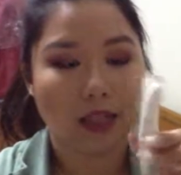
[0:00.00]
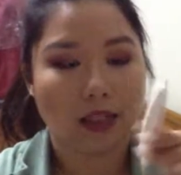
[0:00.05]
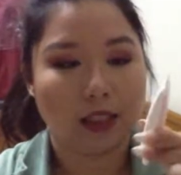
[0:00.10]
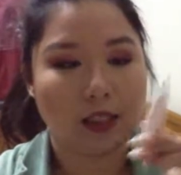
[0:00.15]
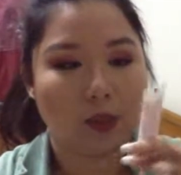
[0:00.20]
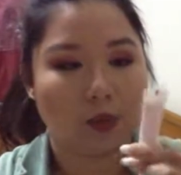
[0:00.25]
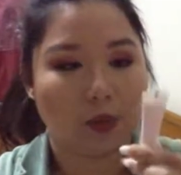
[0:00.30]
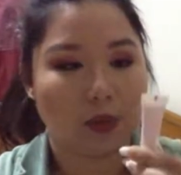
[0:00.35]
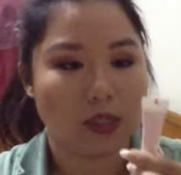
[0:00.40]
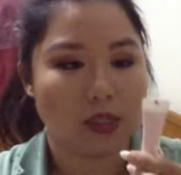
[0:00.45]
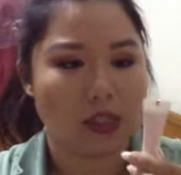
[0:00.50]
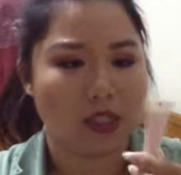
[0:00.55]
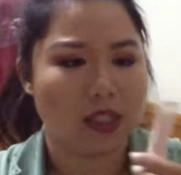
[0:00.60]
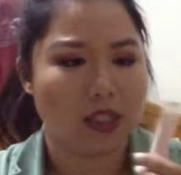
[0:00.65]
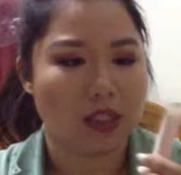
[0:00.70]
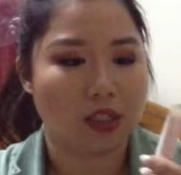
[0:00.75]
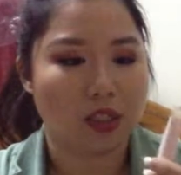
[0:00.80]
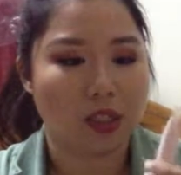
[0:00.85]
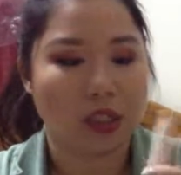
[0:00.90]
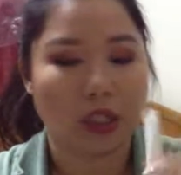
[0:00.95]
This was the
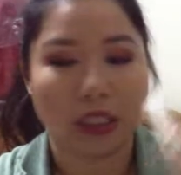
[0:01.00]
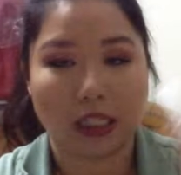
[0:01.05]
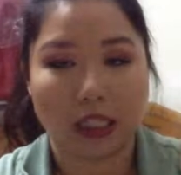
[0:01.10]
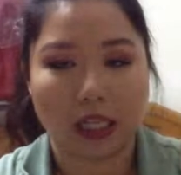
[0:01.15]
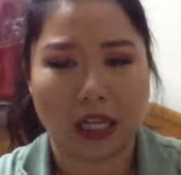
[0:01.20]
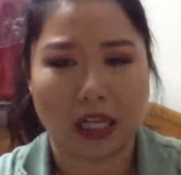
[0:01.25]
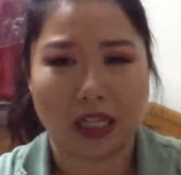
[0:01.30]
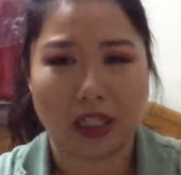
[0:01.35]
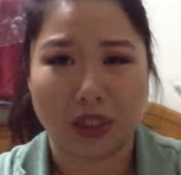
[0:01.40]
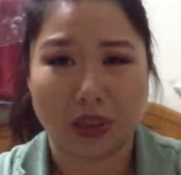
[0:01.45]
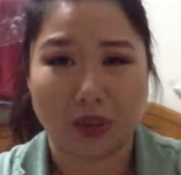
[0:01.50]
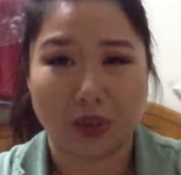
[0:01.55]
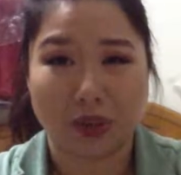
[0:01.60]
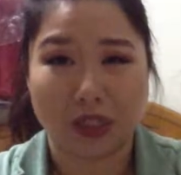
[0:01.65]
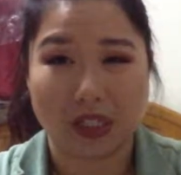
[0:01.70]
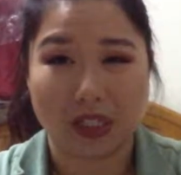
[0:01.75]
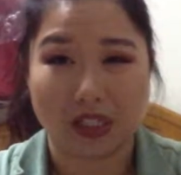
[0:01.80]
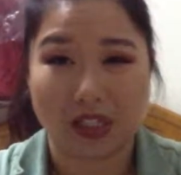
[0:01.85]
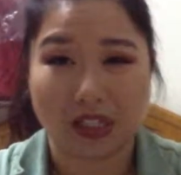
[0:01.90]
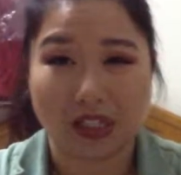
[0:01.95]
sunscreen that I
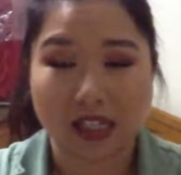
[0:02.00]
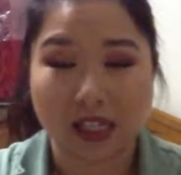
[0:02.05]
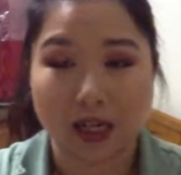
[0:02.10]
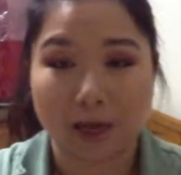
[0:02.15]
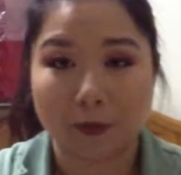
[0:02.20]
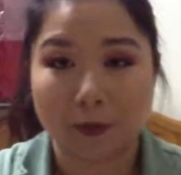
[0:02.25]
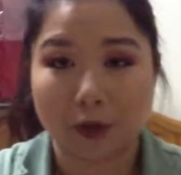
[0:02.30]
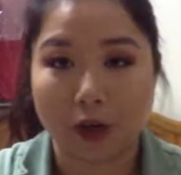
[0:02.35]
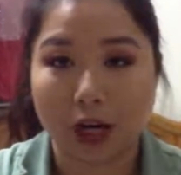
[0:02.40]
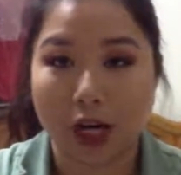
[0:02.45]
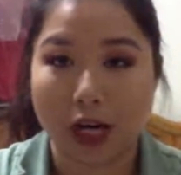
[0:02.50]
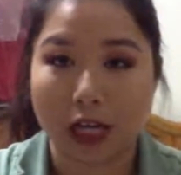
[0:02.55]
used in the summer.